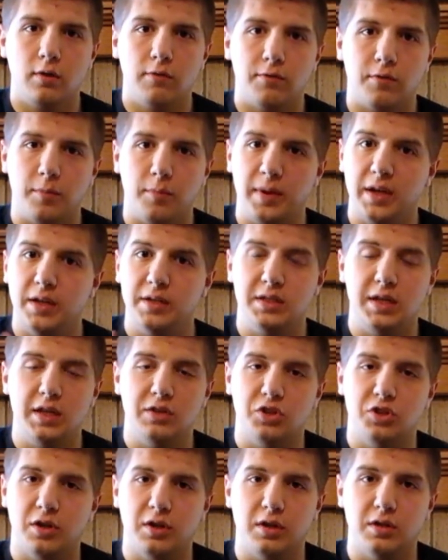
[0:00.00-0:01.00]
for me to
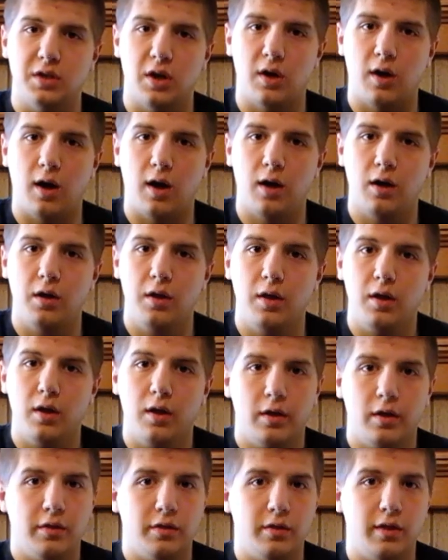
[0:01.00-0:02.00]
teach on guitar,
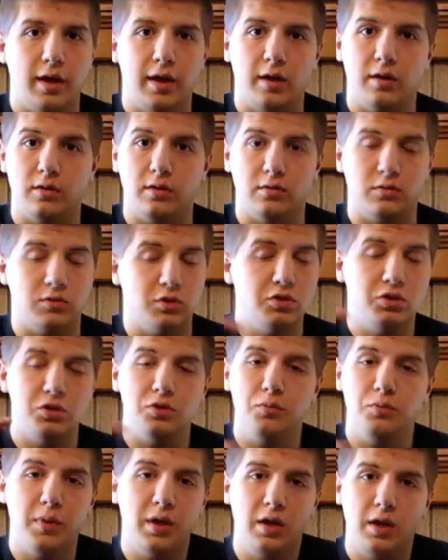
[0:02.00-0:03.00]
then just
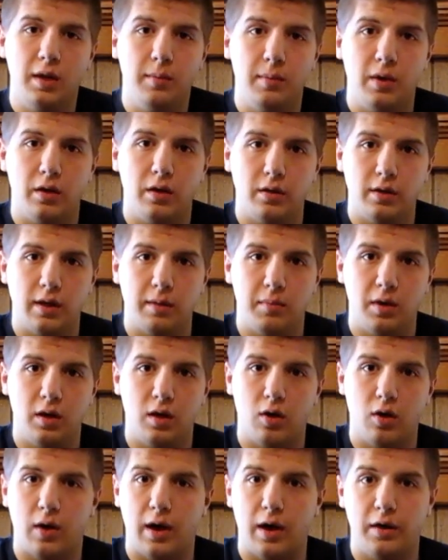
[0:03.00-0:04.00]
shoot me an email and let me
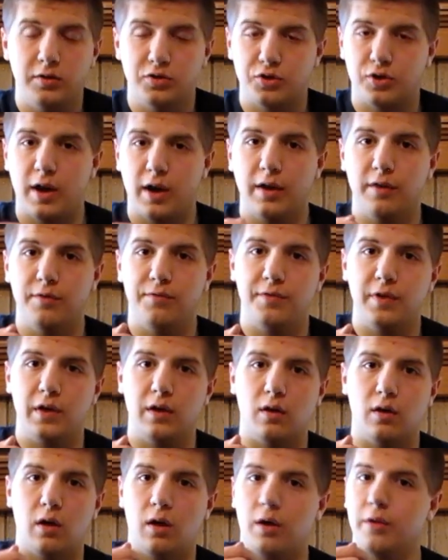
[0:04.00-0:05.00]
know. I try to
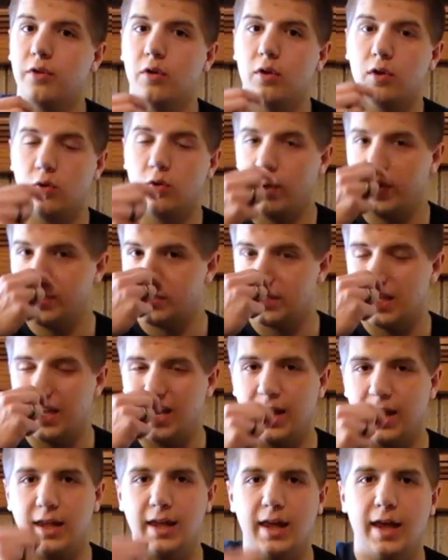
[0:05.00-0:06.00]
fill all the requests that
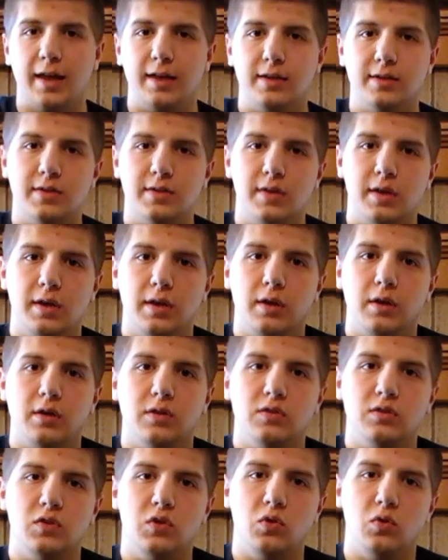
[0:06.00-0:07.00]
I get
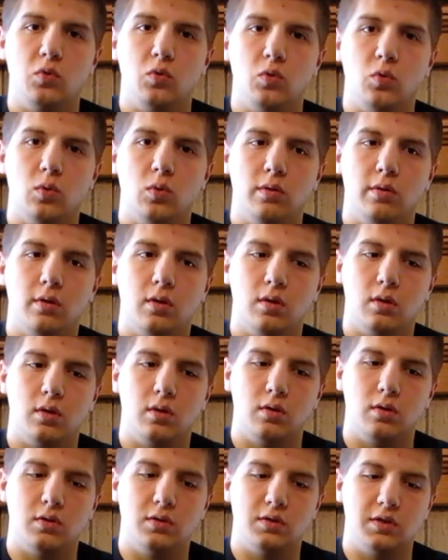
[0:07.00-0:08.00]
to
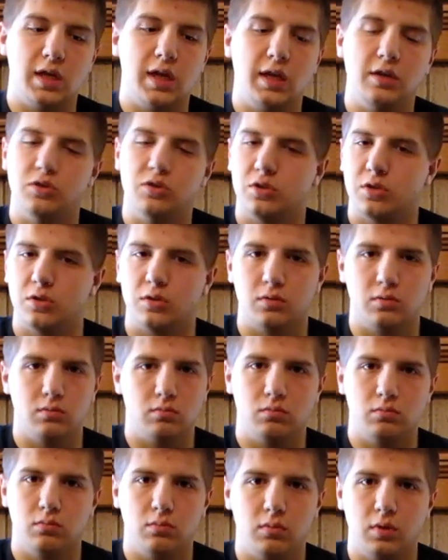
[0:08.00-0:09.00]
teach,
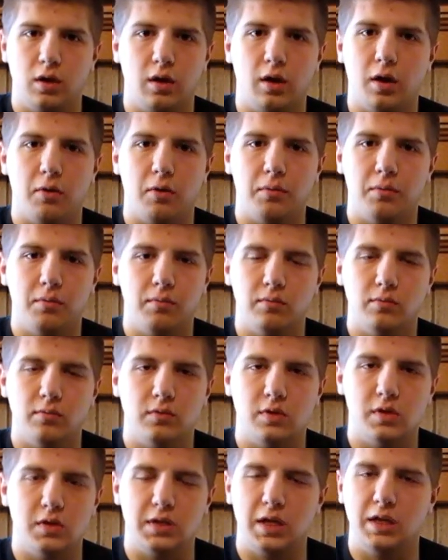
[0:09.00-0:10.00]

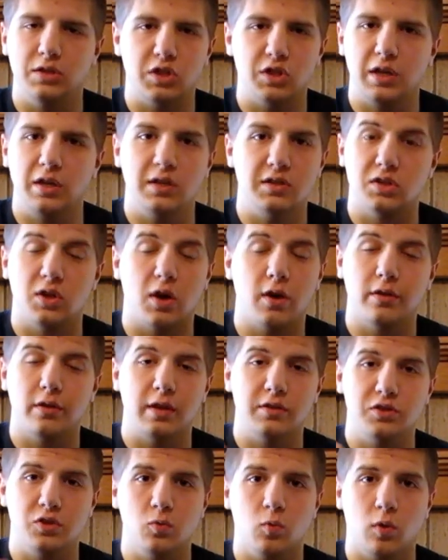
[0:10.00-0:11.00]
to teach any song
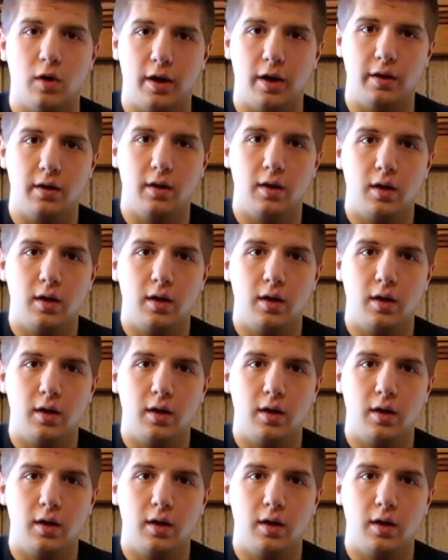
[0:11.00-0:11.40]
that you want.